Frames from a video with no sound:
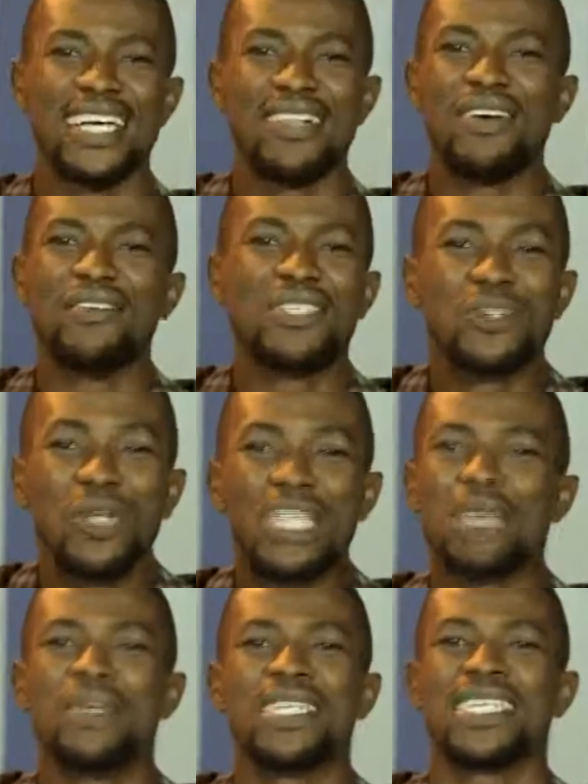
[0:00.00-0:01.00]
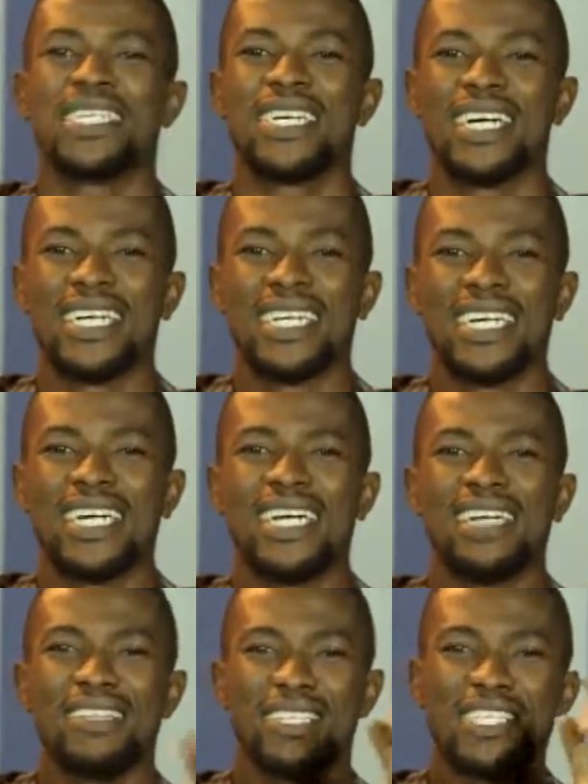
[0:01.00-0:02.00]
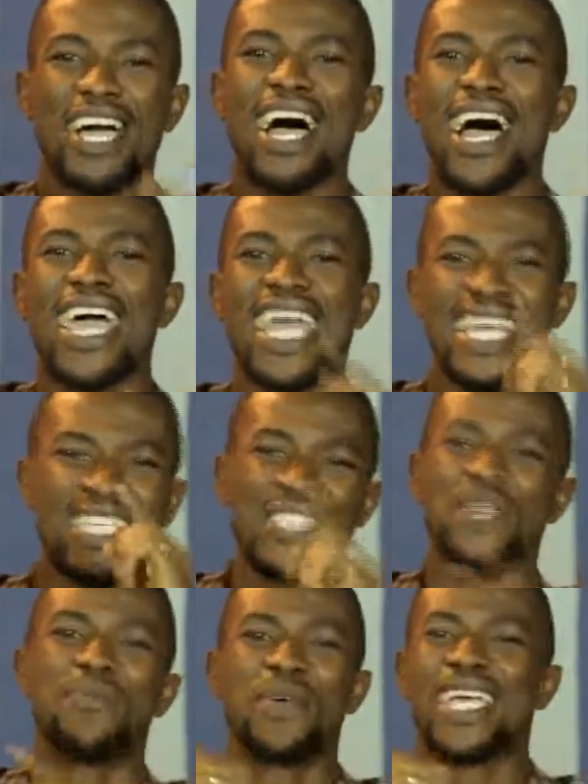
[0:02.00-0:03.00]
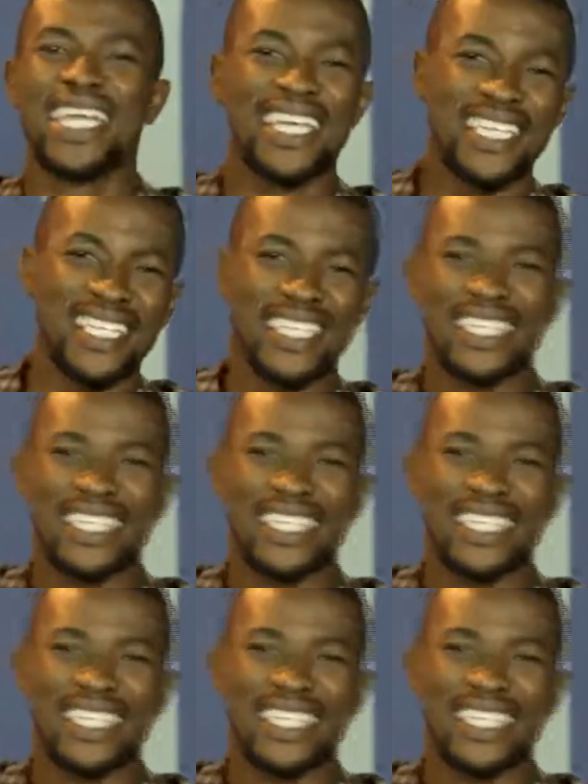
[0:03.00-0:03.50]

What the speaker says: There is no limit in God. The sky is your beginning.